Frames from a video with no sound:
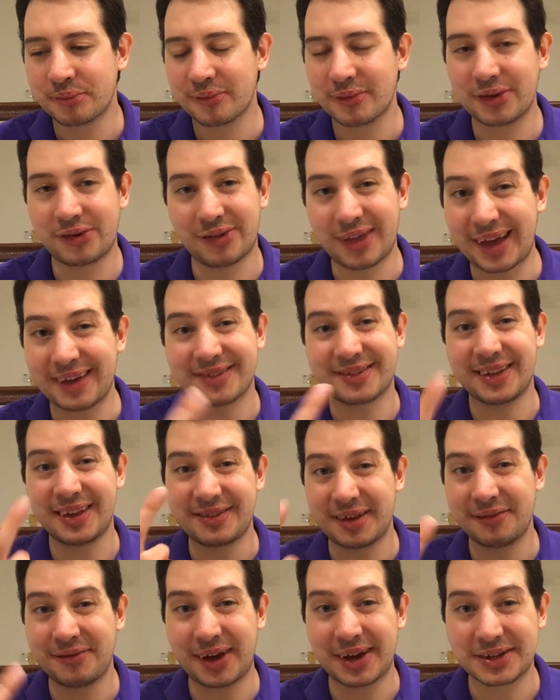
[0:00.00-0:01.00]
So that's
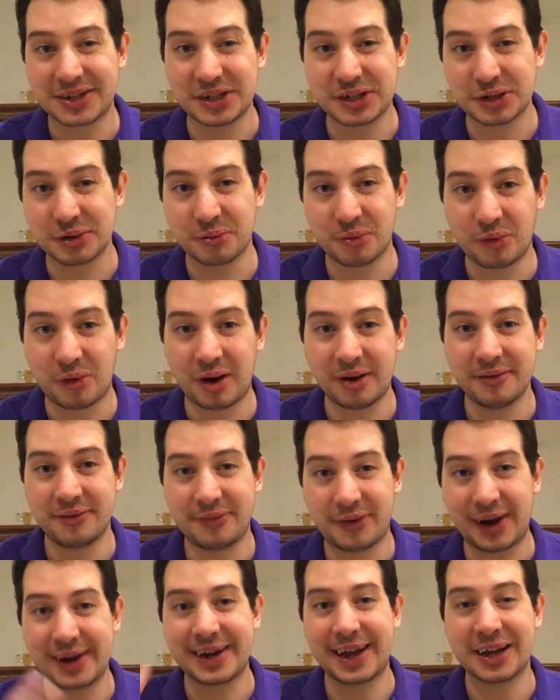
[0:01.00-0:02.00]
disadvantage number one.
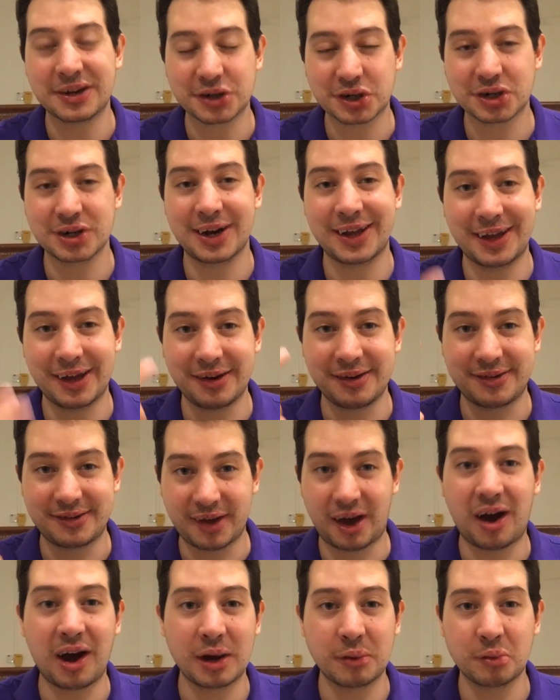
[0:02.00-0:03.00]
Financially and
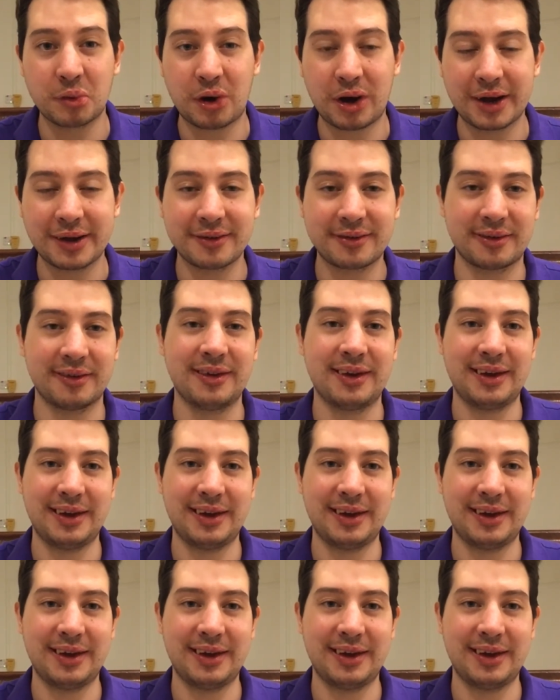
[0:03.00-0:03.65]
time-wise,